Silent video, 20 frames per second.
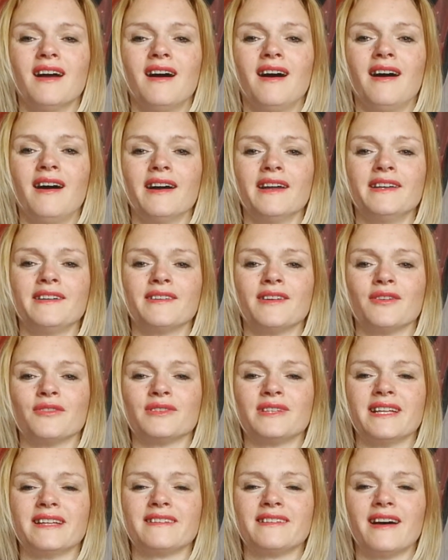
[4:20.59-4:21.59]
I know
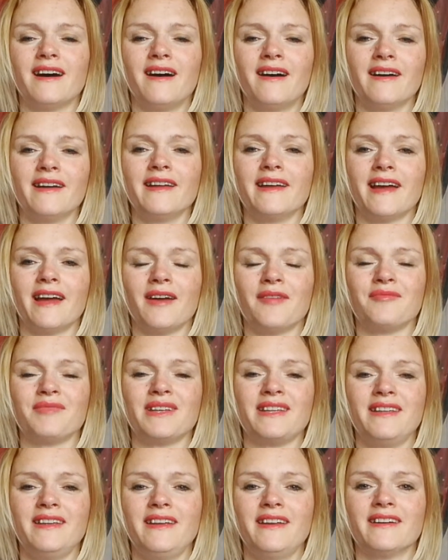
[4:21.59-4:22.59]
that I am
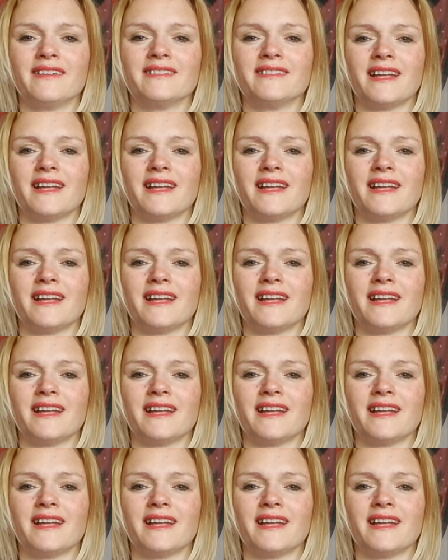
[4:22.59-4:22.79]
here,